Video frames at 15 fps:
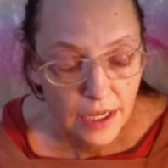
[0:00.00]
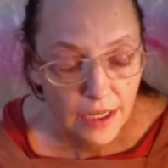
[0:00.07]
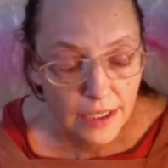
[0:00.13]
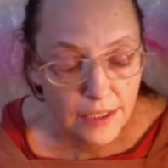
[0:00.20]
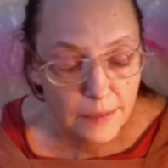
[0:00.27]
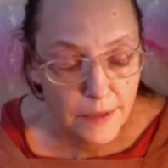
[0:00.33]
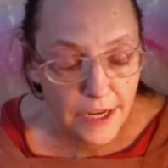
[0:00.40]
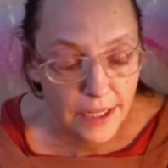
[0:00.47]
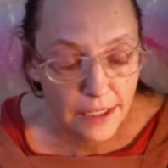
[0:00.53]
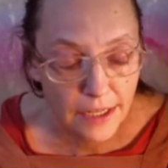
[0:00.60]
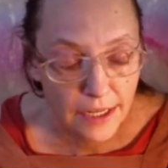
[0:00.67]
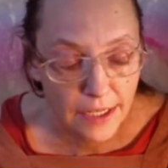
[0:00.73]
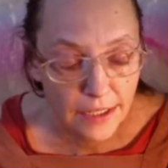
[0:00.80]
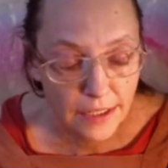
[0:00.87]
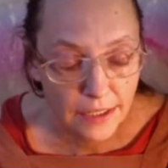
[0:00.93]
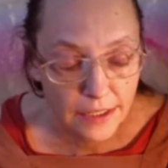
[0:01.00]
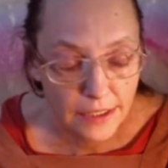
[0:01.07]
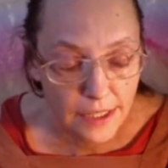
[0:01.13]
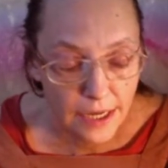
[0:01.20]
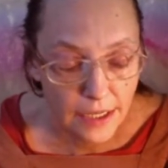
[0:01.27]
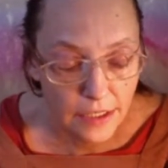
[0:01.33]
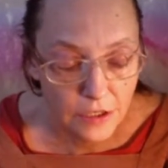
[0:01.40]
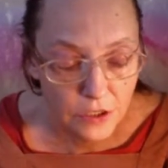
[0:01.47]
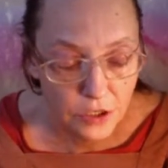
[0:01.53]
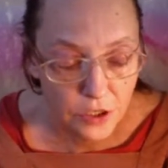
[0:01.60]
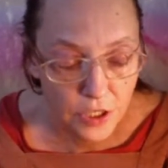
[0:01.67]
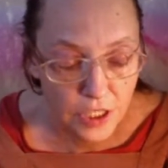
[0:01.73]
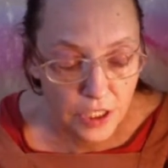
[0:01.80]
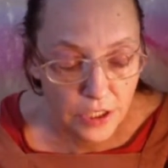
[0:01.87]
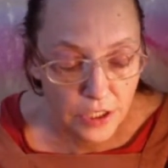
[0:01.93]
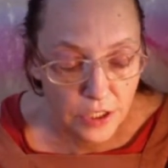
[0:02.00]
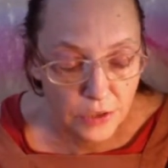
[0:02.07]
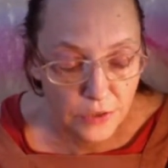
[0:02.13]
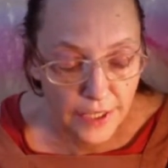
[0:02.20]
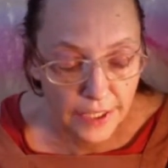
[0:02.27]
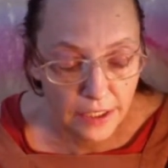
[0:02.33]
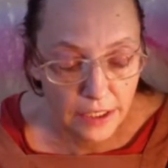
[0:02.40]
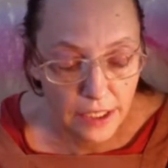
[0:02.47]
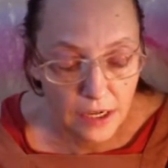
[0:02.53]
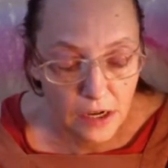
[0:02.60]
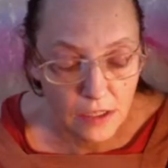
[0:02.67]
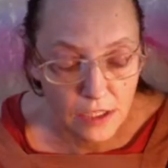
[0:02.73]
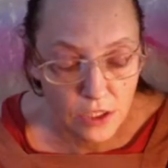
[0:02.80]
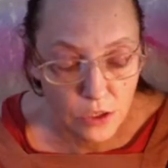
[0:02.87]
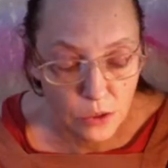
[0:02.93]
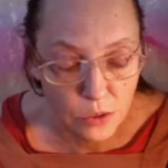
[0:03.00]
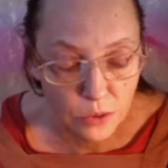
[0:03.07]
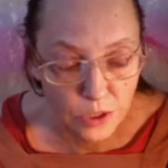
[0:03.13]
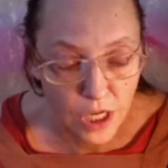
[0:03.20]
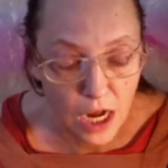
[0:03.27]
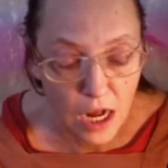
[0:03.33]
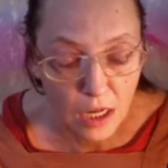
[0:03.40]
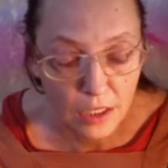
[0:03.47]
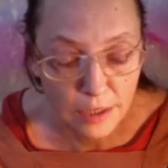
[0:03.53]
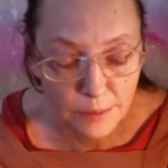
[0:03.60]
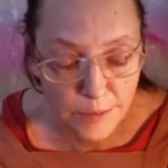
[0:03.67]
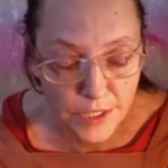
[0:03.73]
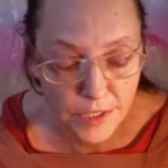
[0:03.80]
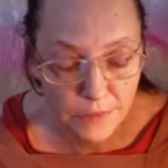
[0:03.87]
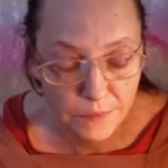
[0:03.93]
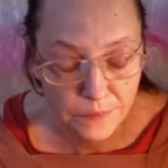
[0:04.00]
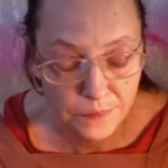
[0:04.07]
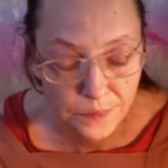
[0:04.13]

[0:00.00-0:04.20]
is by laying entire trees directly on stone columns.